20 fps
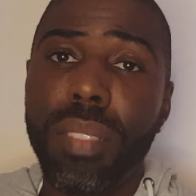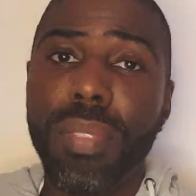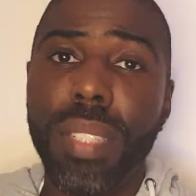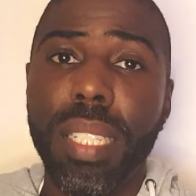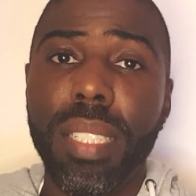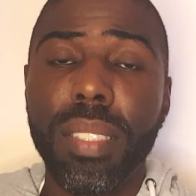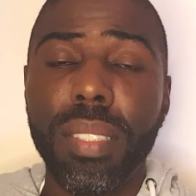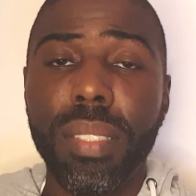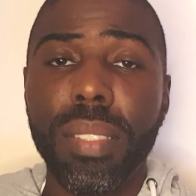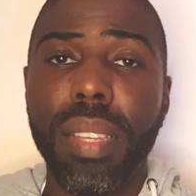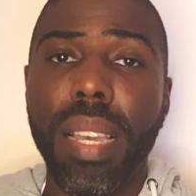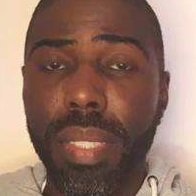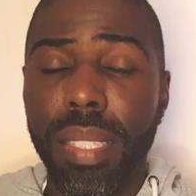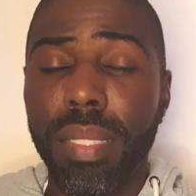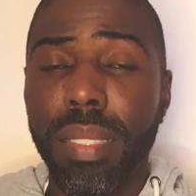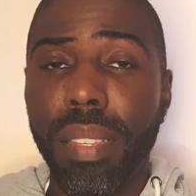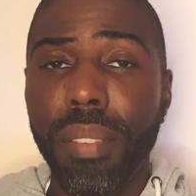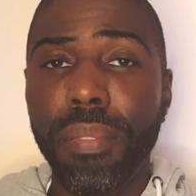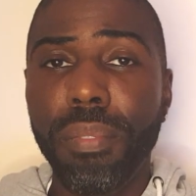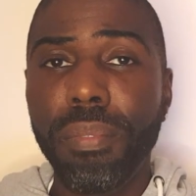video
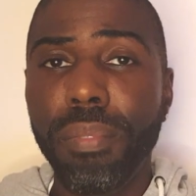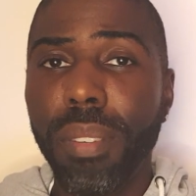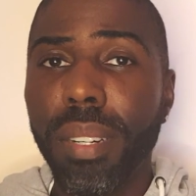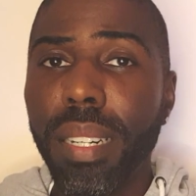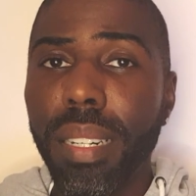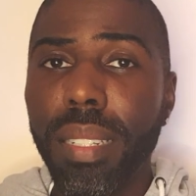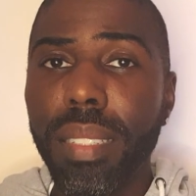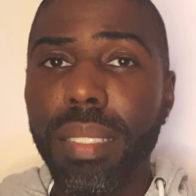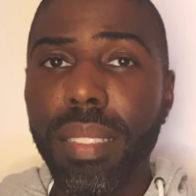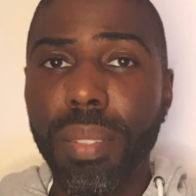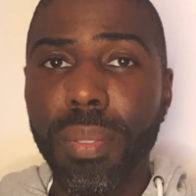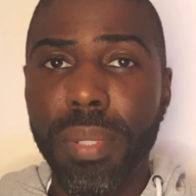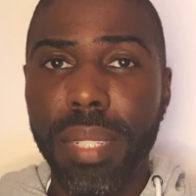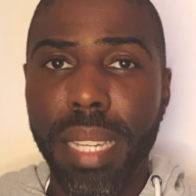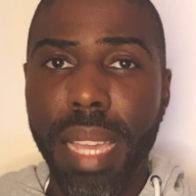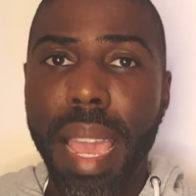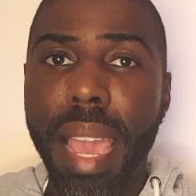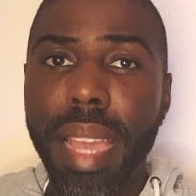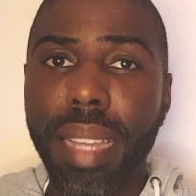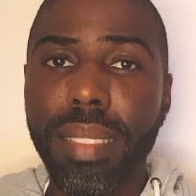is the first
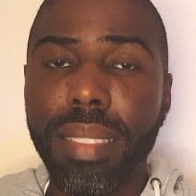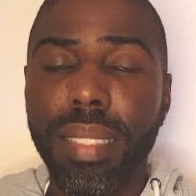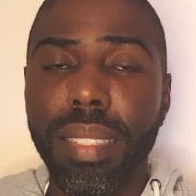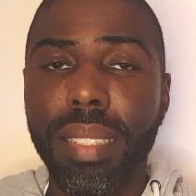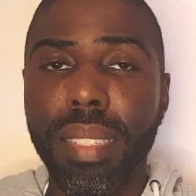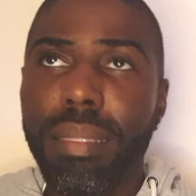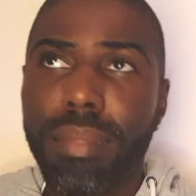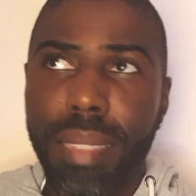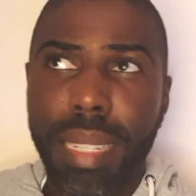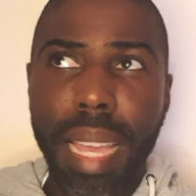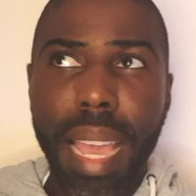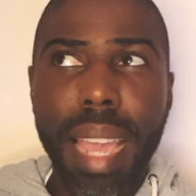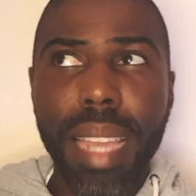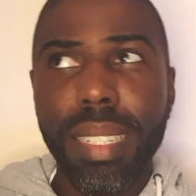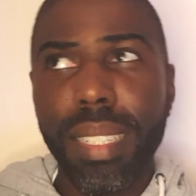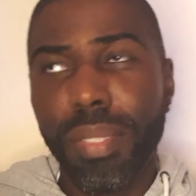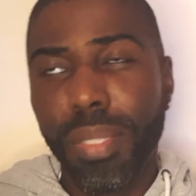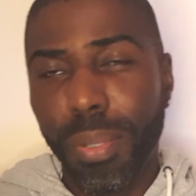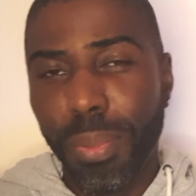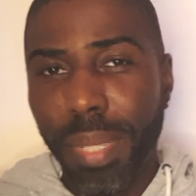react,
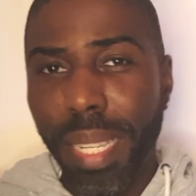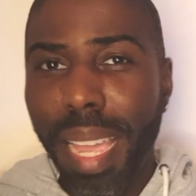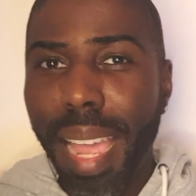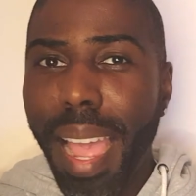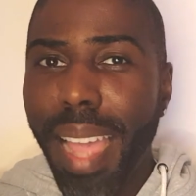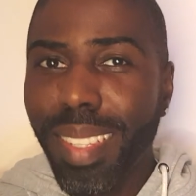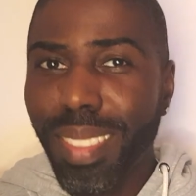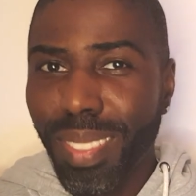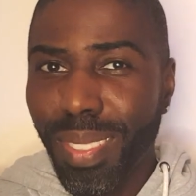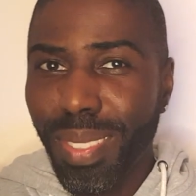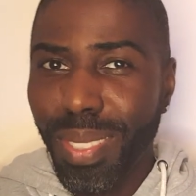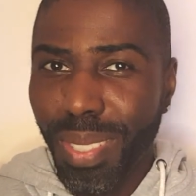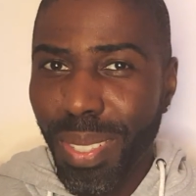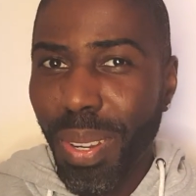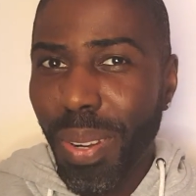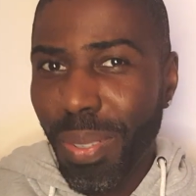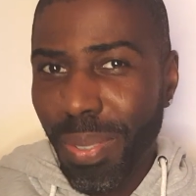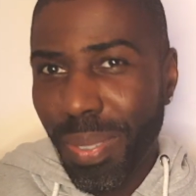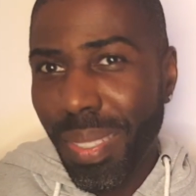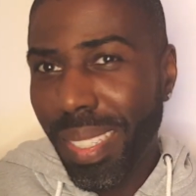kind of a reaction, to
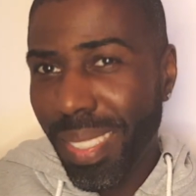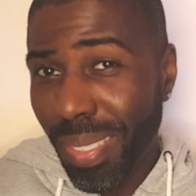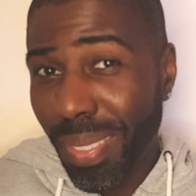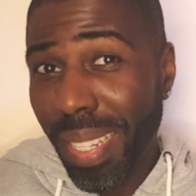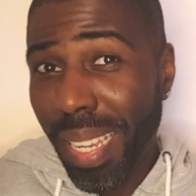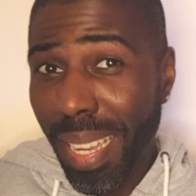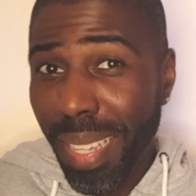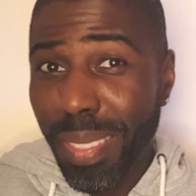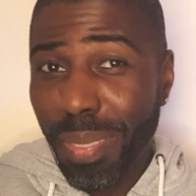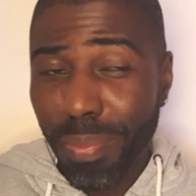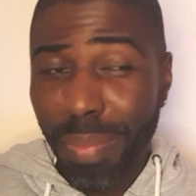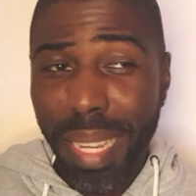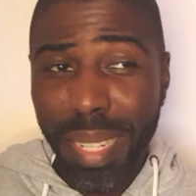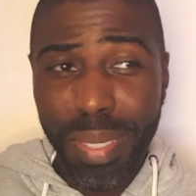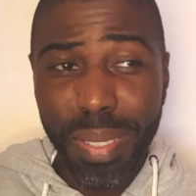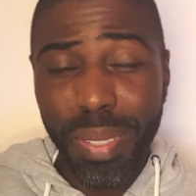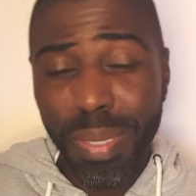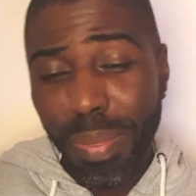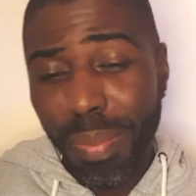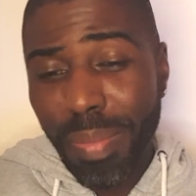know you guys might
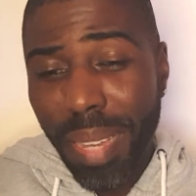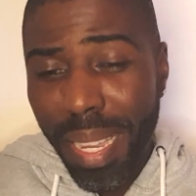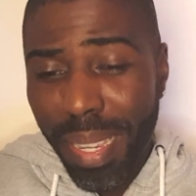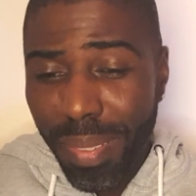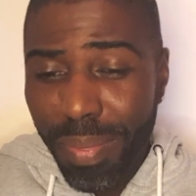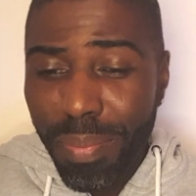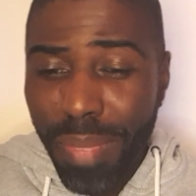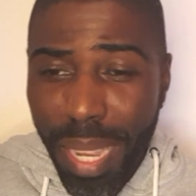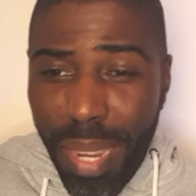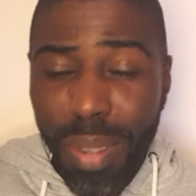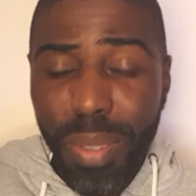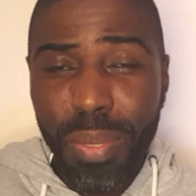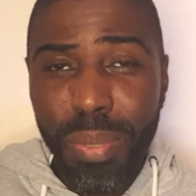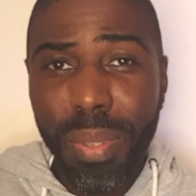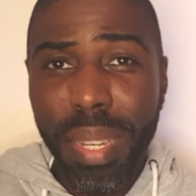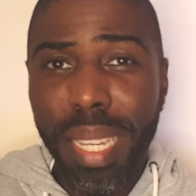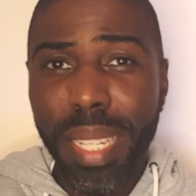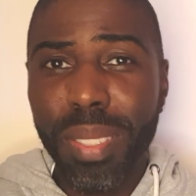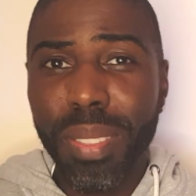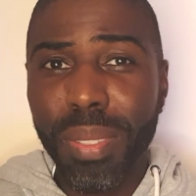know my own
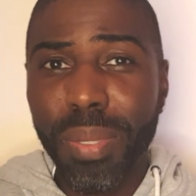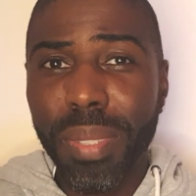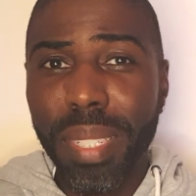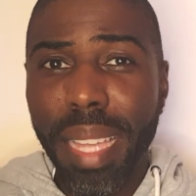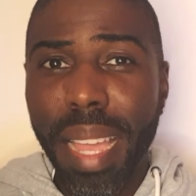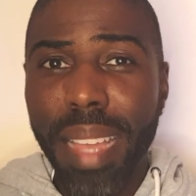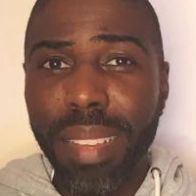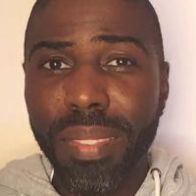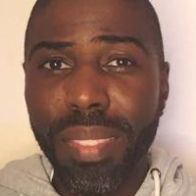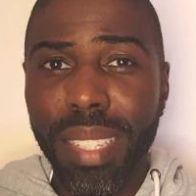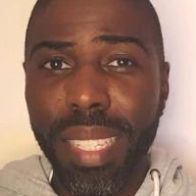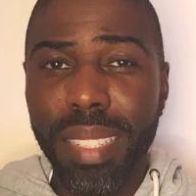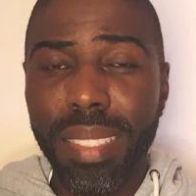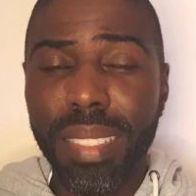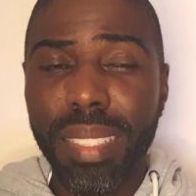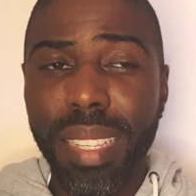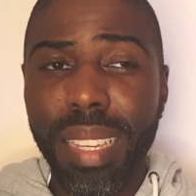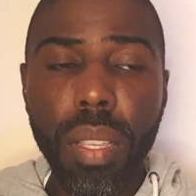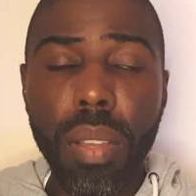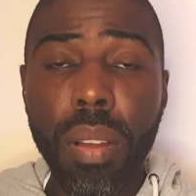way to react
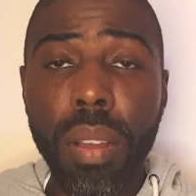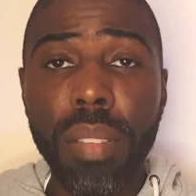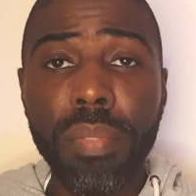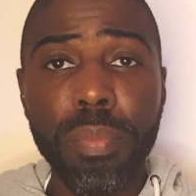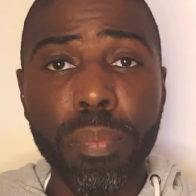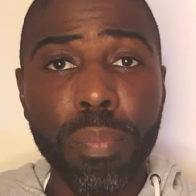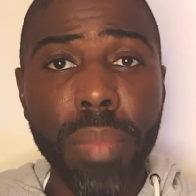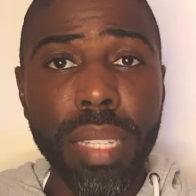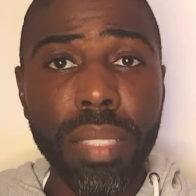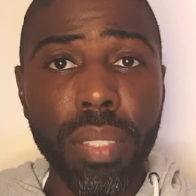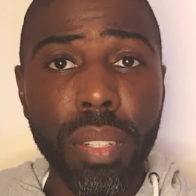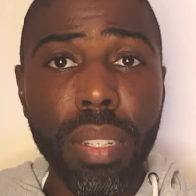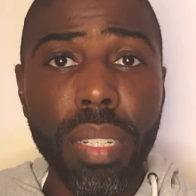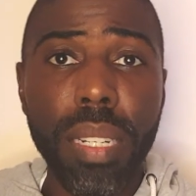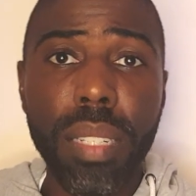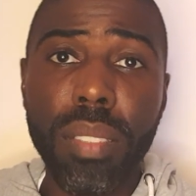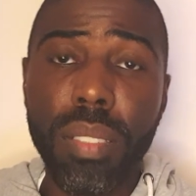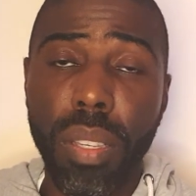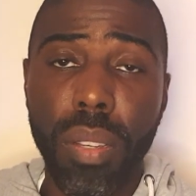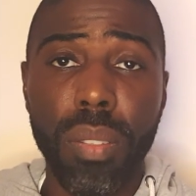things, of
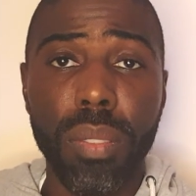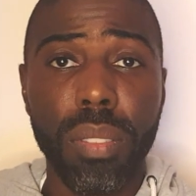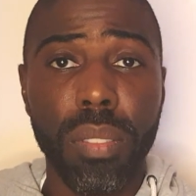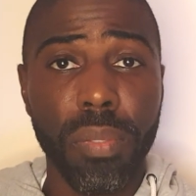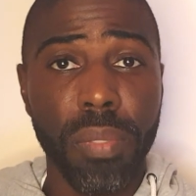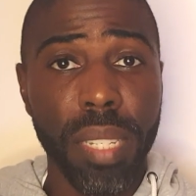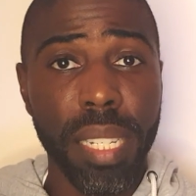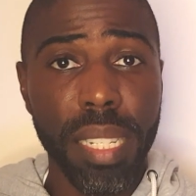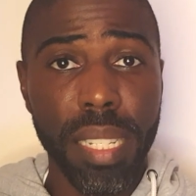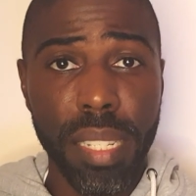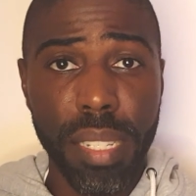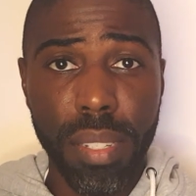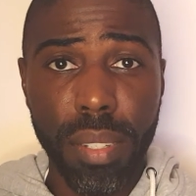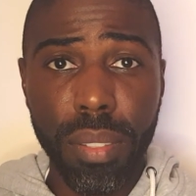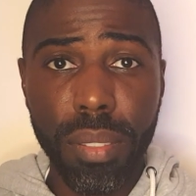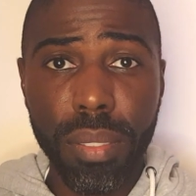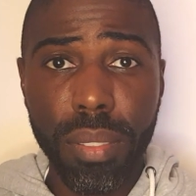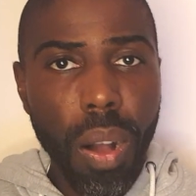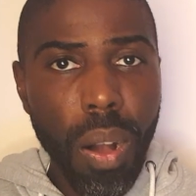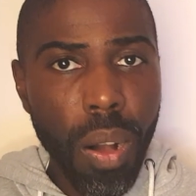Madonna's old
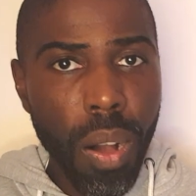videos.